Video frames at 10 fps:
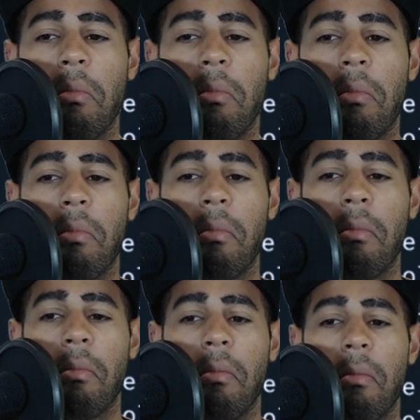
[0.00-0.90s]

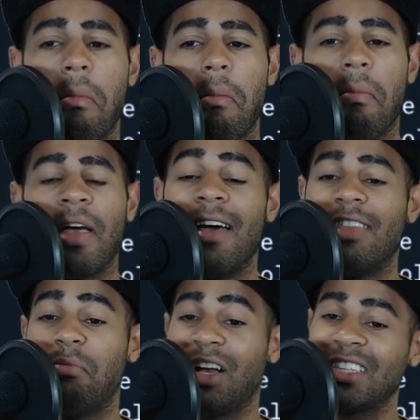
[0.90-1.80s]

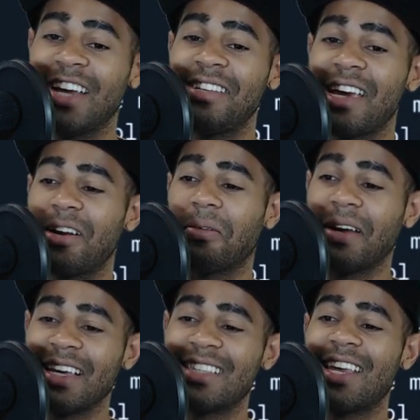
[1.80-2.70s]
The blockchain data
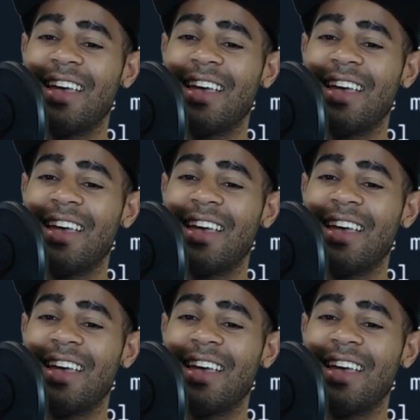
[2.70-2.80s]
reads